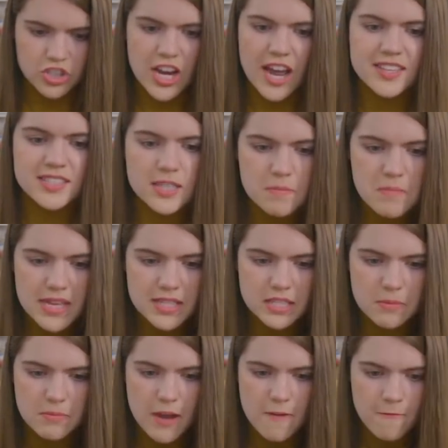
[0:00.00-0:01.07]
Jackson
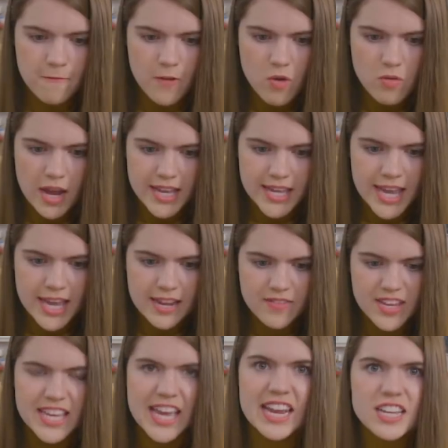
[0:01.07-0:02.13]
messed up my phone. I can't
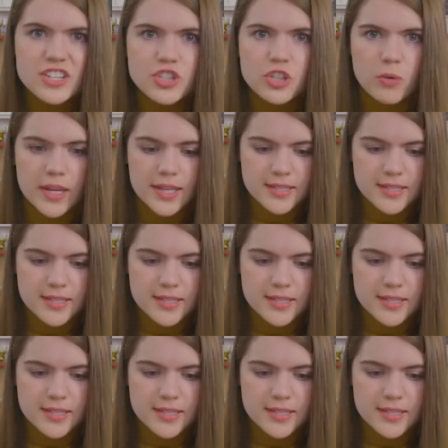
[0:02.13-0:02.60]
even get into